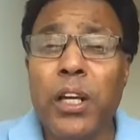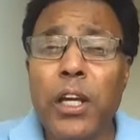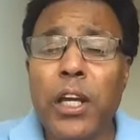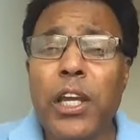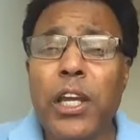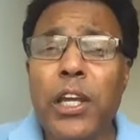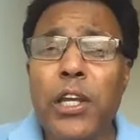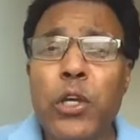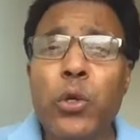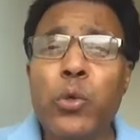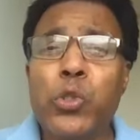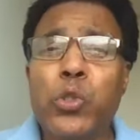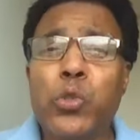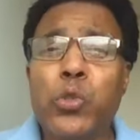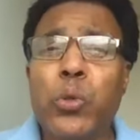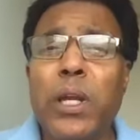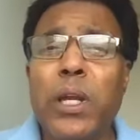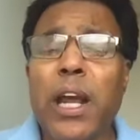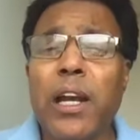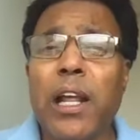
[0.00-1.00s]
He used
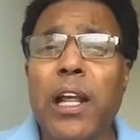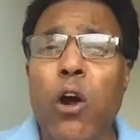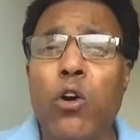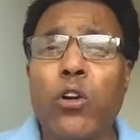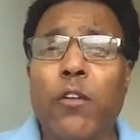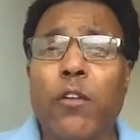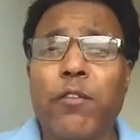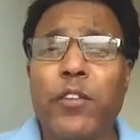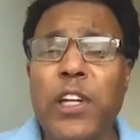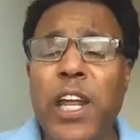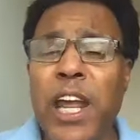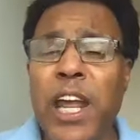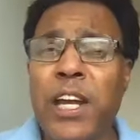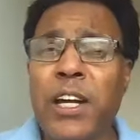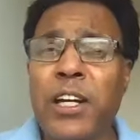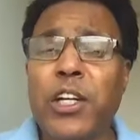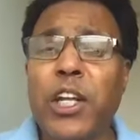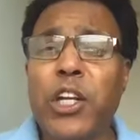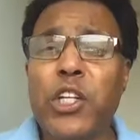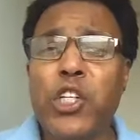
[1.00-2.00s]
to get out of
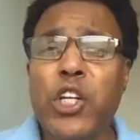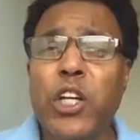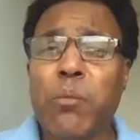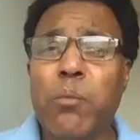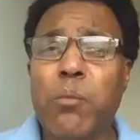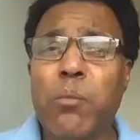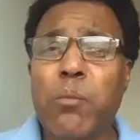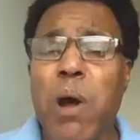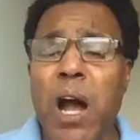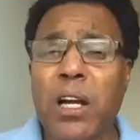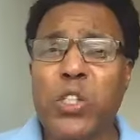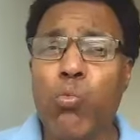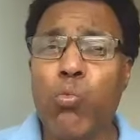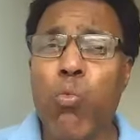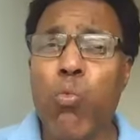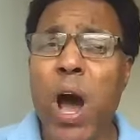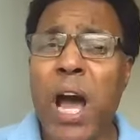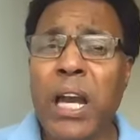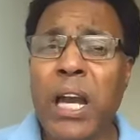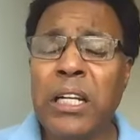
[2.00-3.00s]
ten digit marks
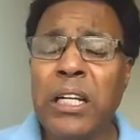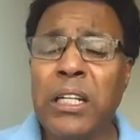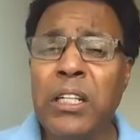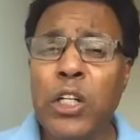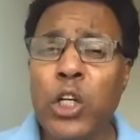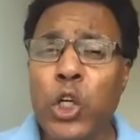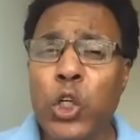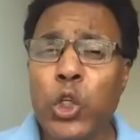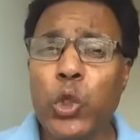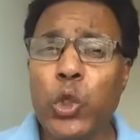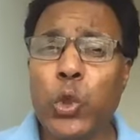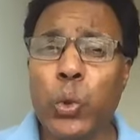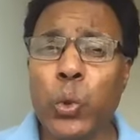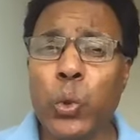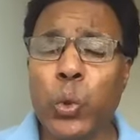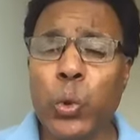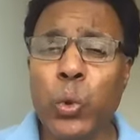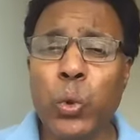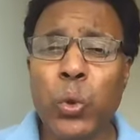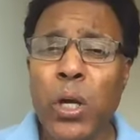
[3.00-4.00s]
one,
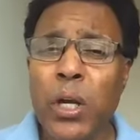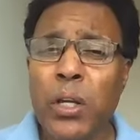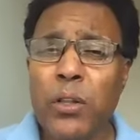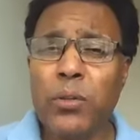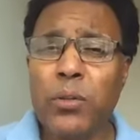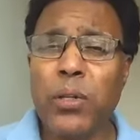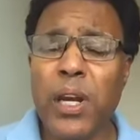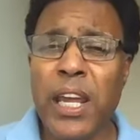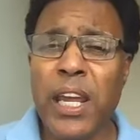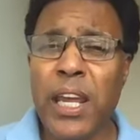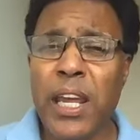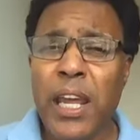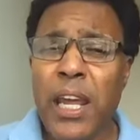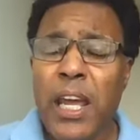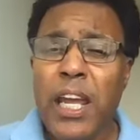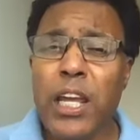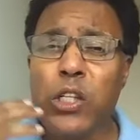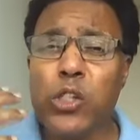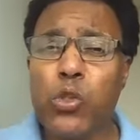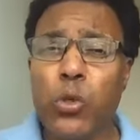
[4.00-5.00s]
two, three.
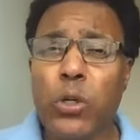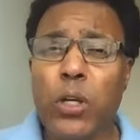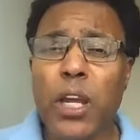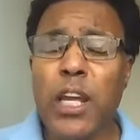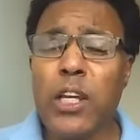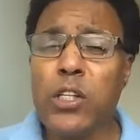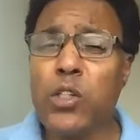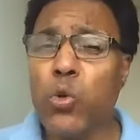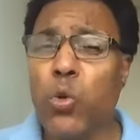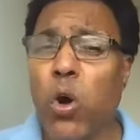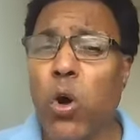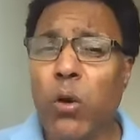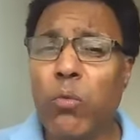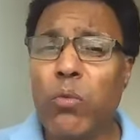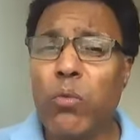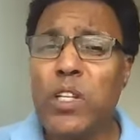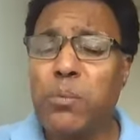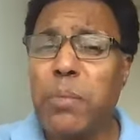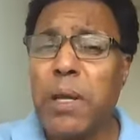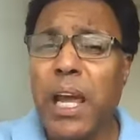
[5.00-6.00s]
He used to, he used to
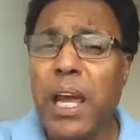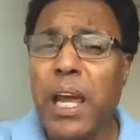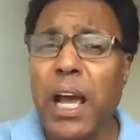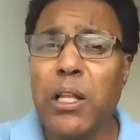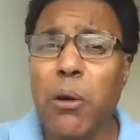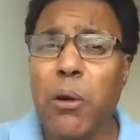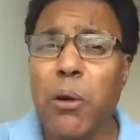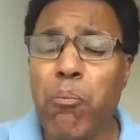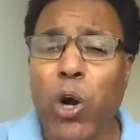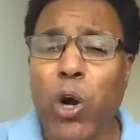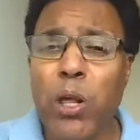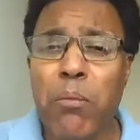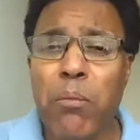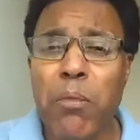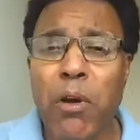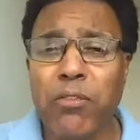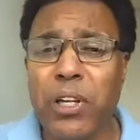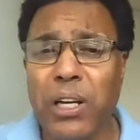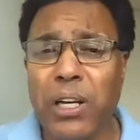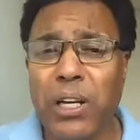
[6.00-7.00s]
always be at the bottom
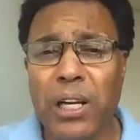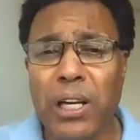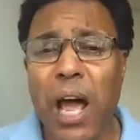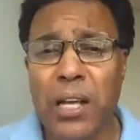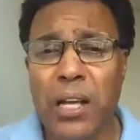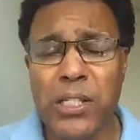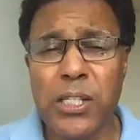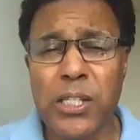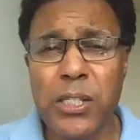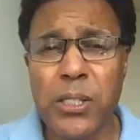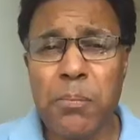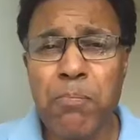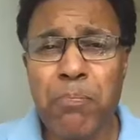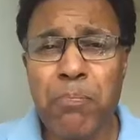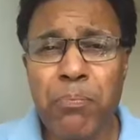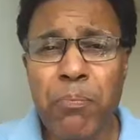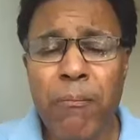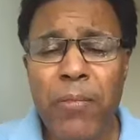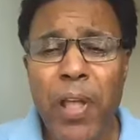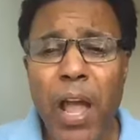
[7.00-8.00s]
of the class
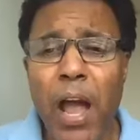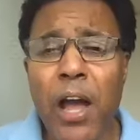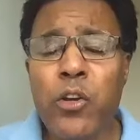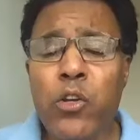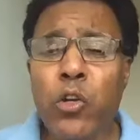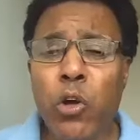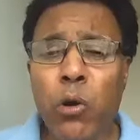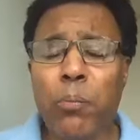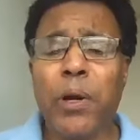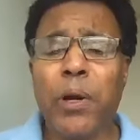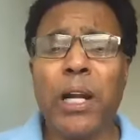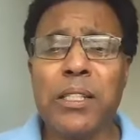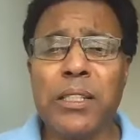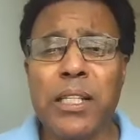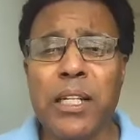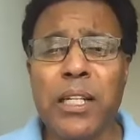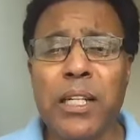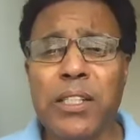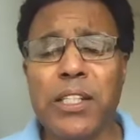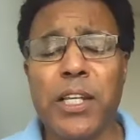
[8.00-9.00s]
and you know, brothers
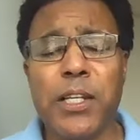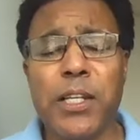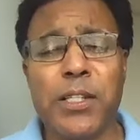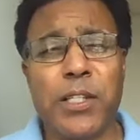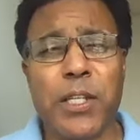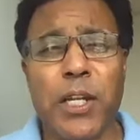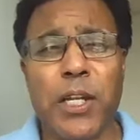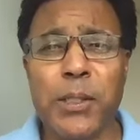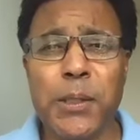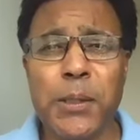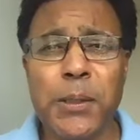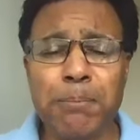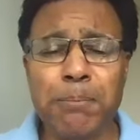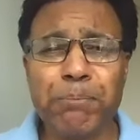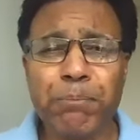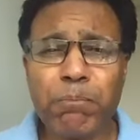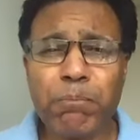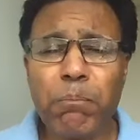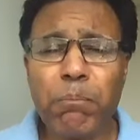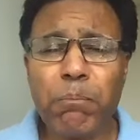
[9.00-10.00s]
and sisters,
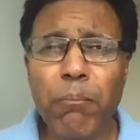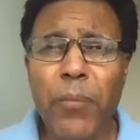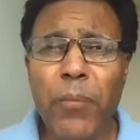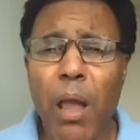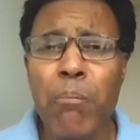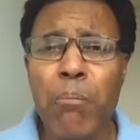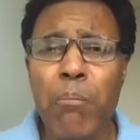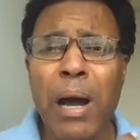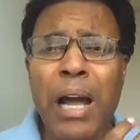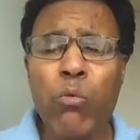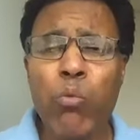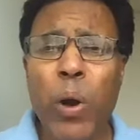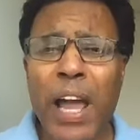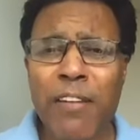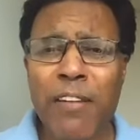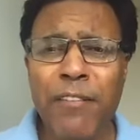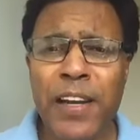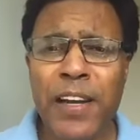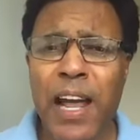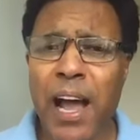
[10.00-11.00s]
my
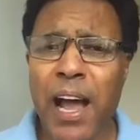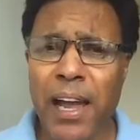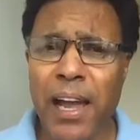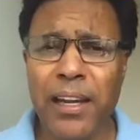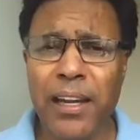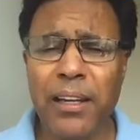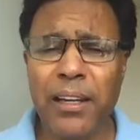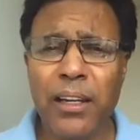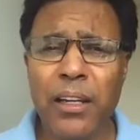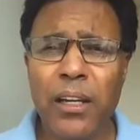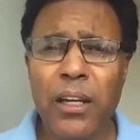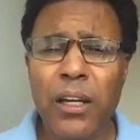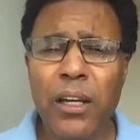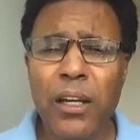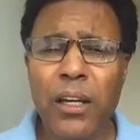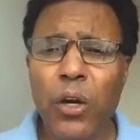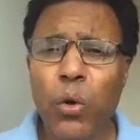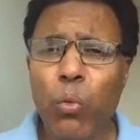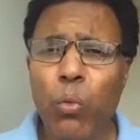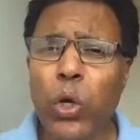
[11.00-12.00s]
wife and I,
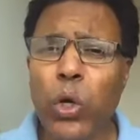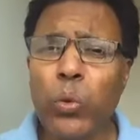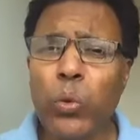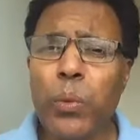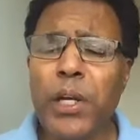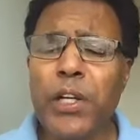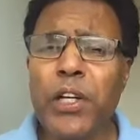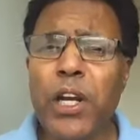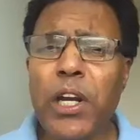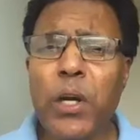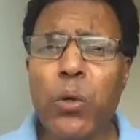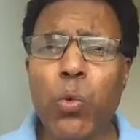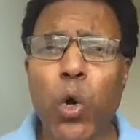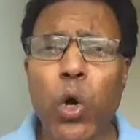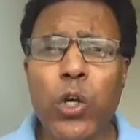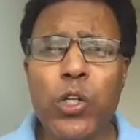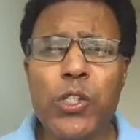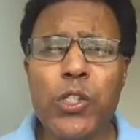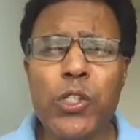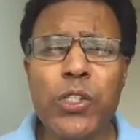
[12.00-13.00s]
what we did
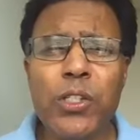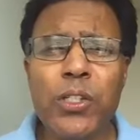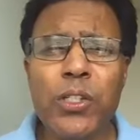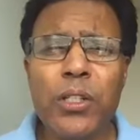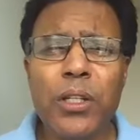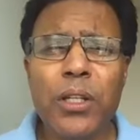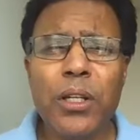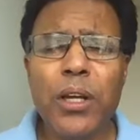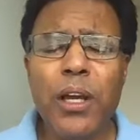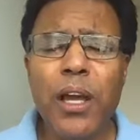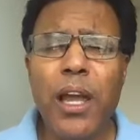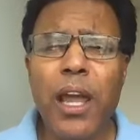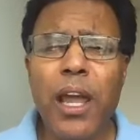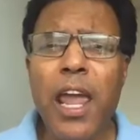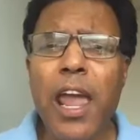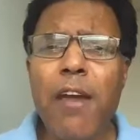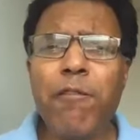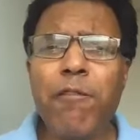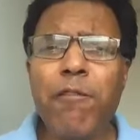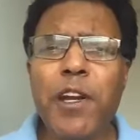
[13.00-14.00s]
was
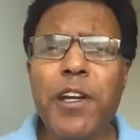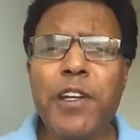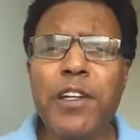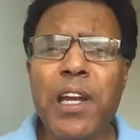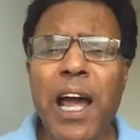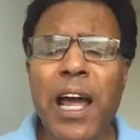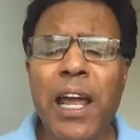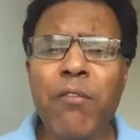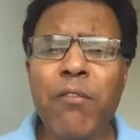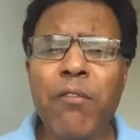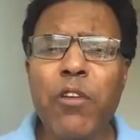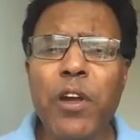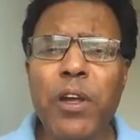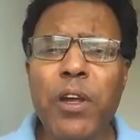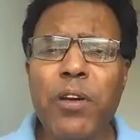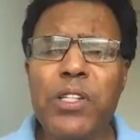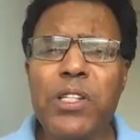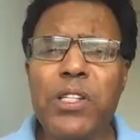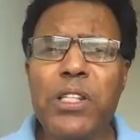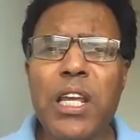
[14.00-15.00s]
every time we
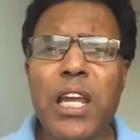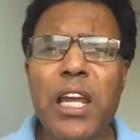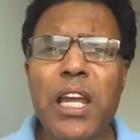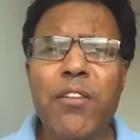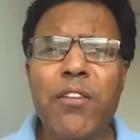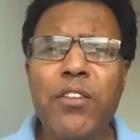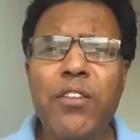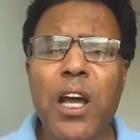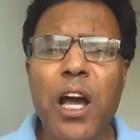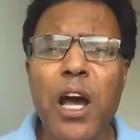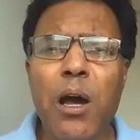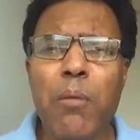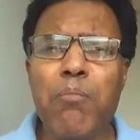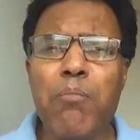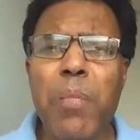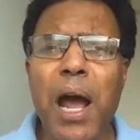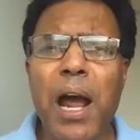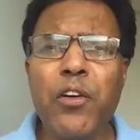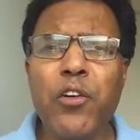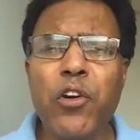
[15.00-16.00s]
received a
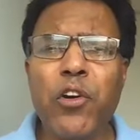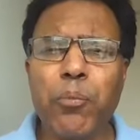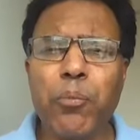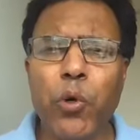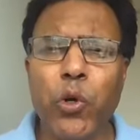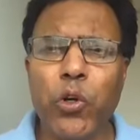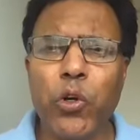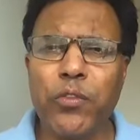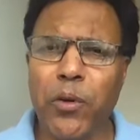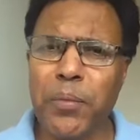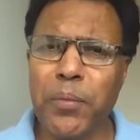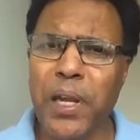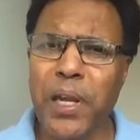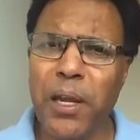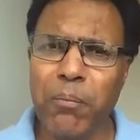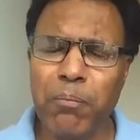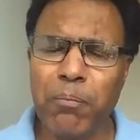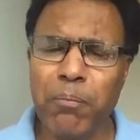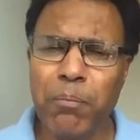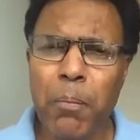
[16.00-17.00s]
bad report from
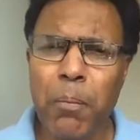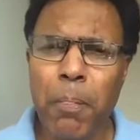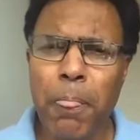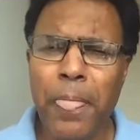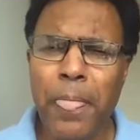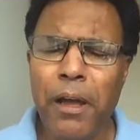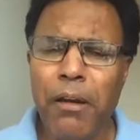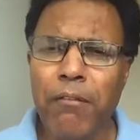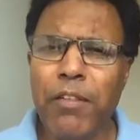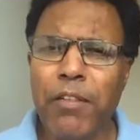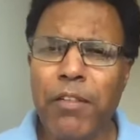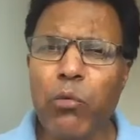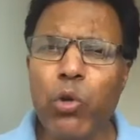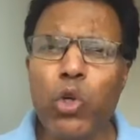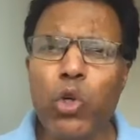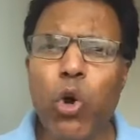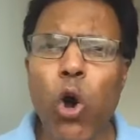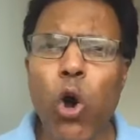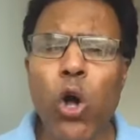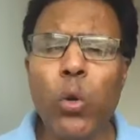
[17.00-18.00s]
him, we
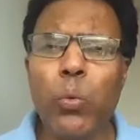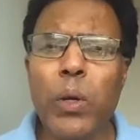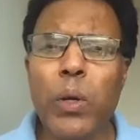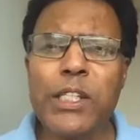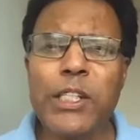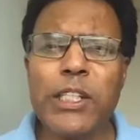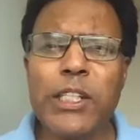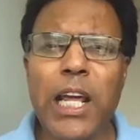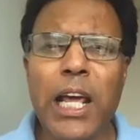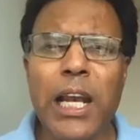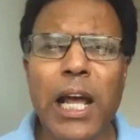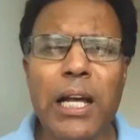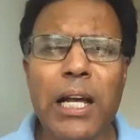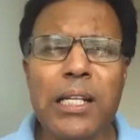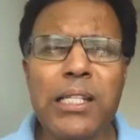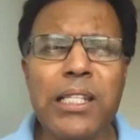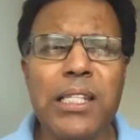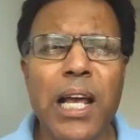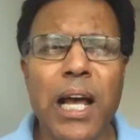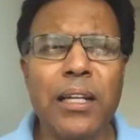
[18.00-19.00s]
would always tell our
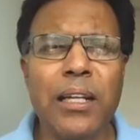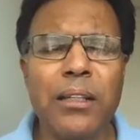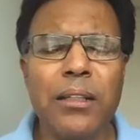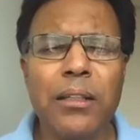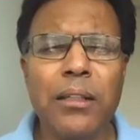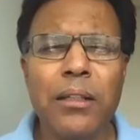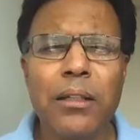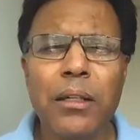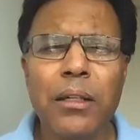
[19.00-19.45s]
son,